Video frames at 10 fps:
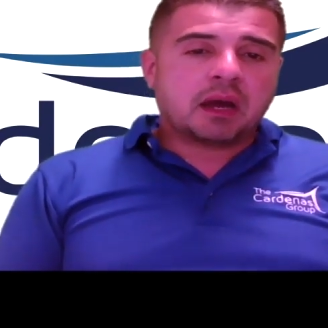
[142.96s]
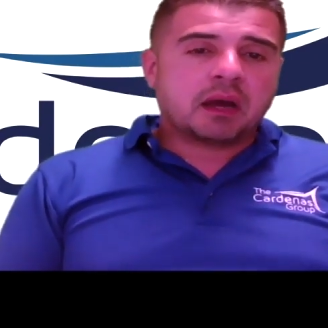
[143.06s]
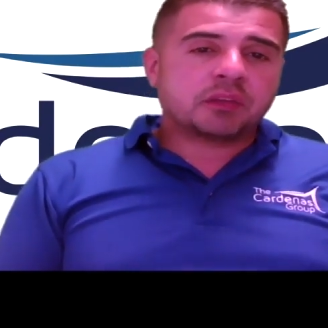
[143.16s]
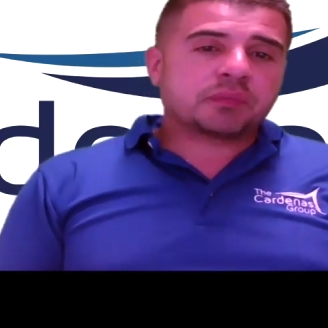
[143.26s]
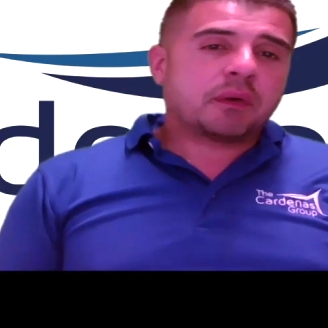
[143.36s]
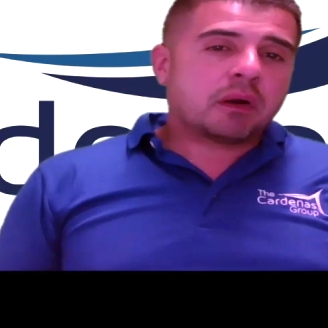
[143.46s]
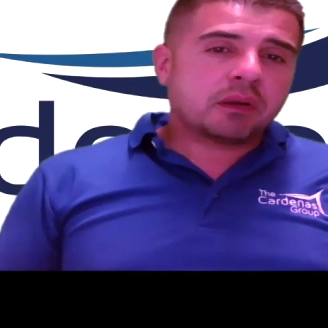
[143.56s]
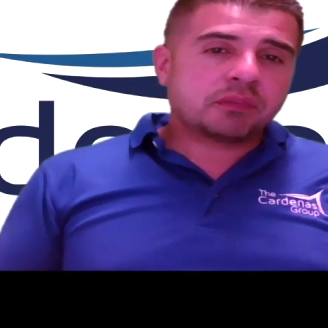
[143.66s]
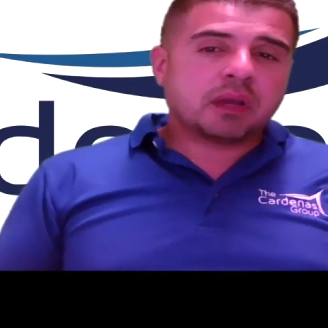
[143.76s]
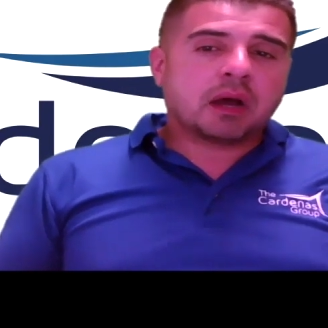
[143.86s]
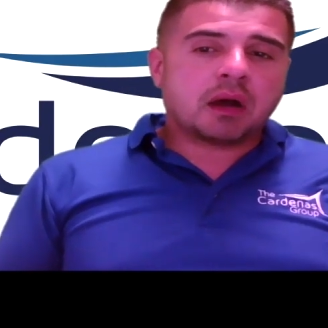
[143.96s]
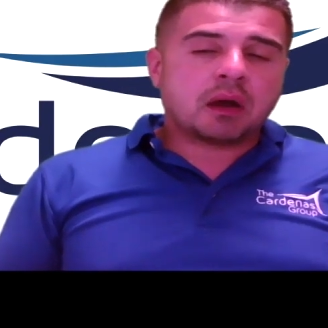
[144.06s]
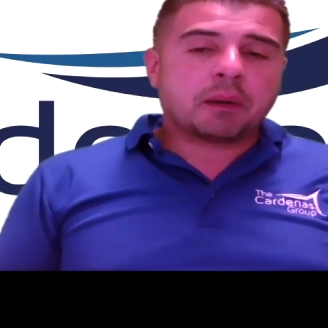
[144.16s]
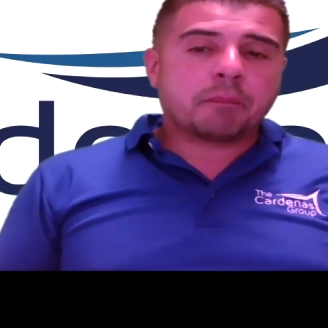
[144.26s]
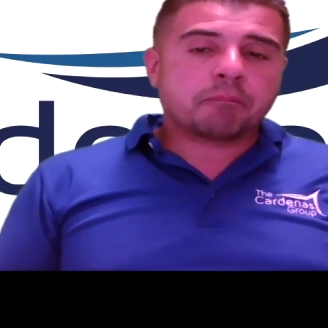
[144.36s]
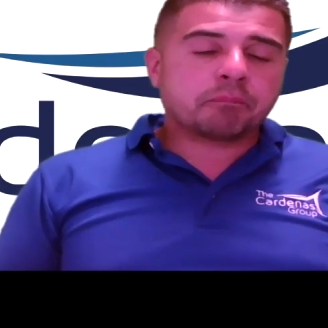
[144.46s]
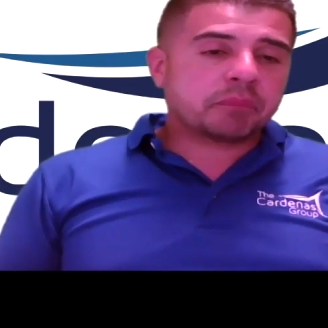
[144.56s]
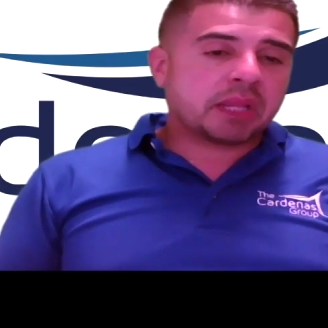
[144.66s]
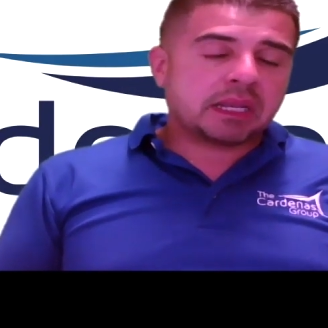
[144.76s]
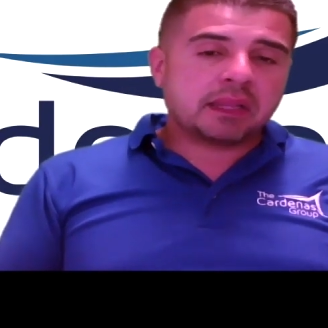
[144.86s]
As far as
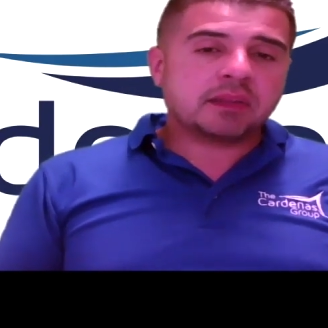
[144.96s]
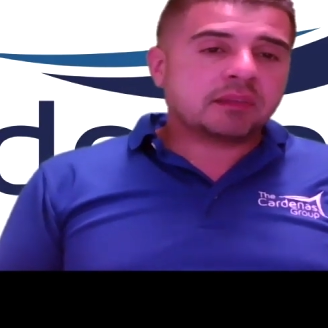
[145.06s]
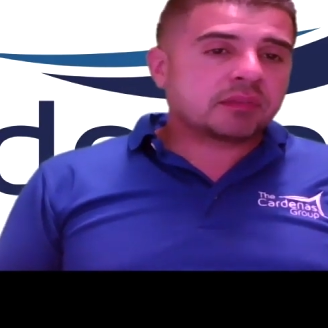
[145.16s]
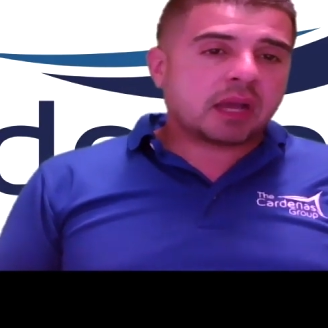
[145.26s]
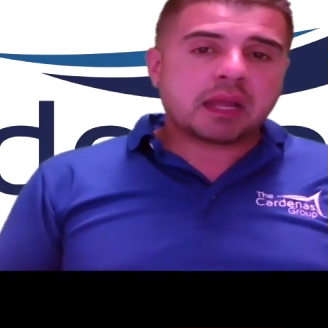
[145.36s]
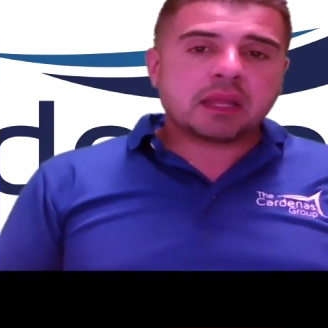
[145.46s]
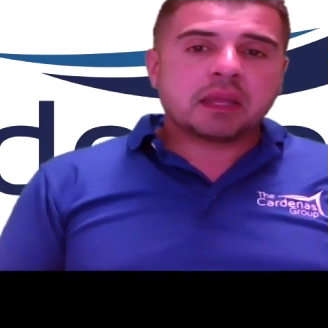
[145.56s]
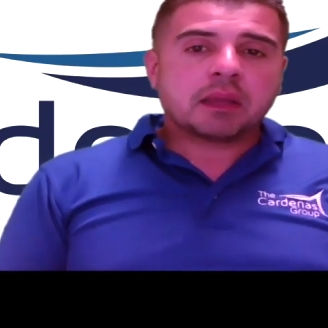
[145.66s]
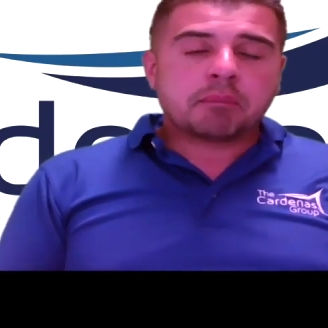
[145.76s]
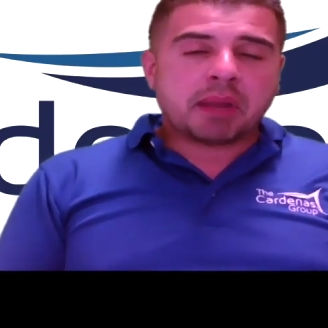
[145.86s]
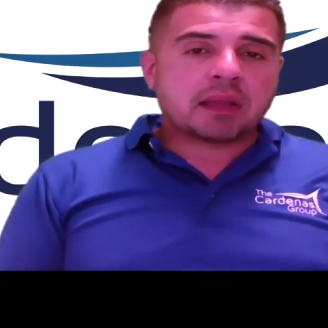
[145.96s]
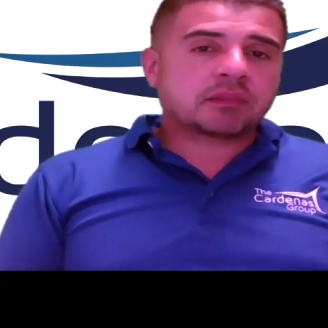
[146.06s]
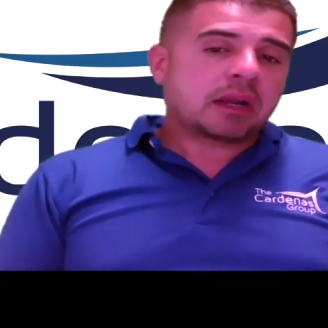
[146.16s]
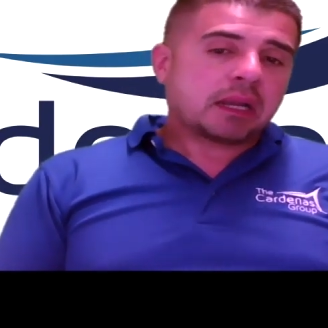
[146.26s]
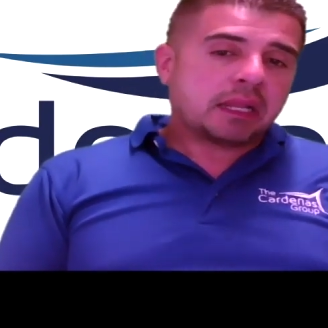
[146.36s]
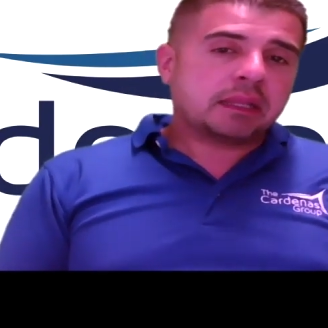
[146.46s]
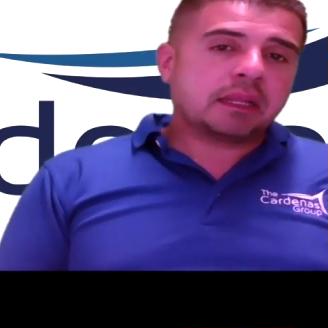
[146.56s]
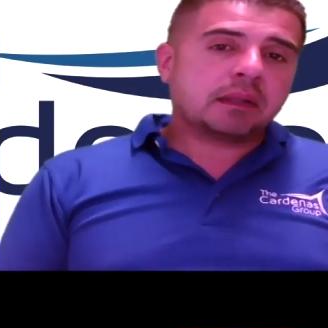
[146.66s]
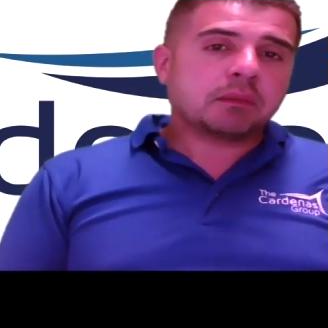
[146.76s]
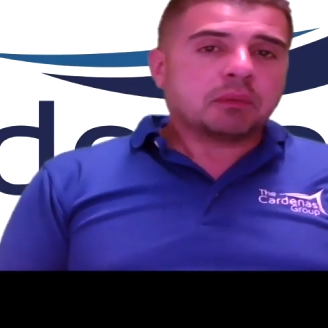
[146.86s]
the lending side, banks are
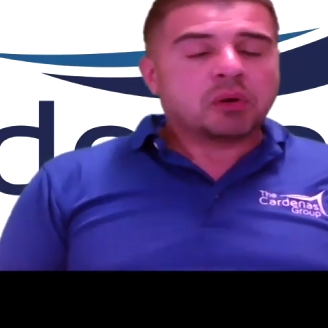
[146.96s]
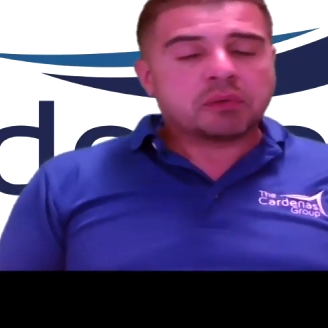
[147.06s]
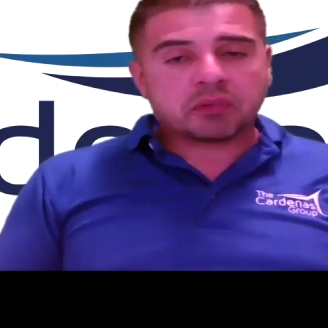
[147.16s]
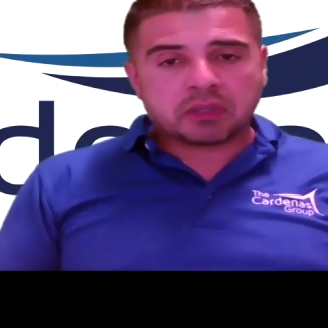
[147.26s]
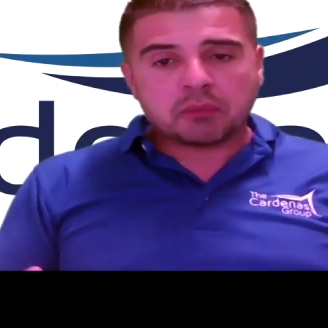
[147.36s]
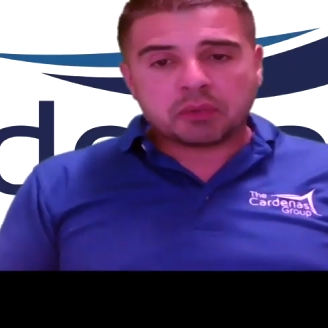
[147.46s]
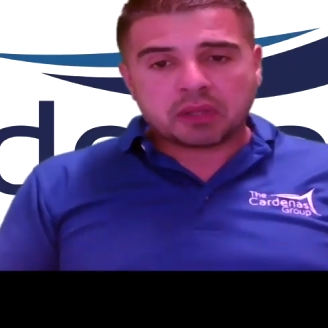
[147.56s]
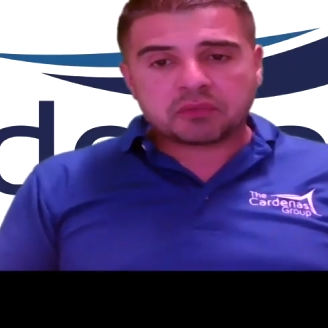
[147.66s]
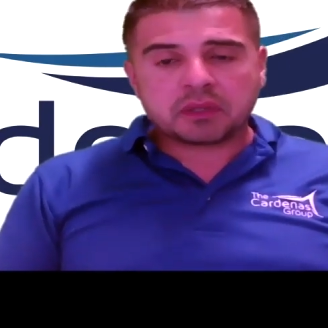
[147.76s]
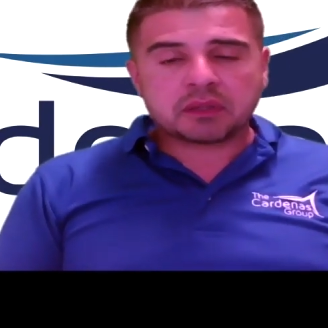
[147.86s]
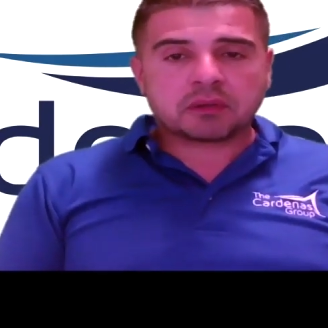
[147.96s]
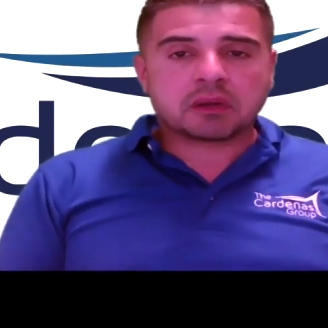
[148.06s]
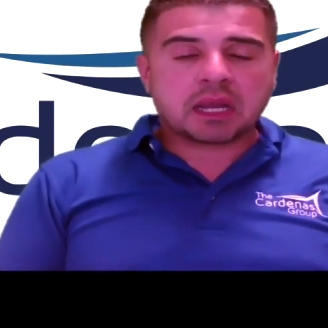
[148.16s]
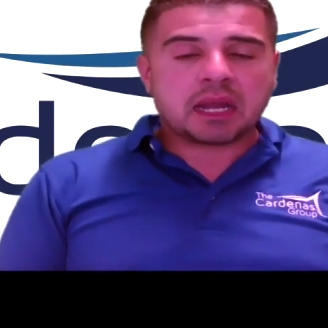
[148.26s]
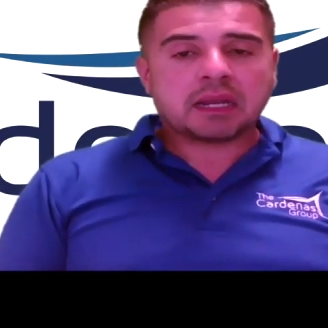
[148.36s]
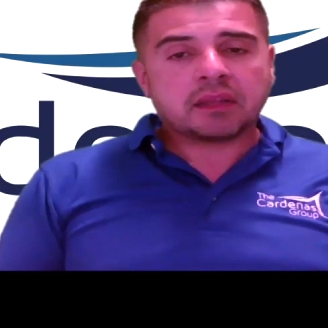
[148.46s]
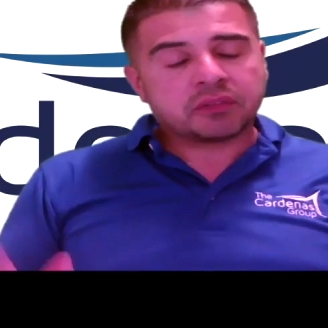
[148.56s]
lending, obviously, with a stricter guidelines.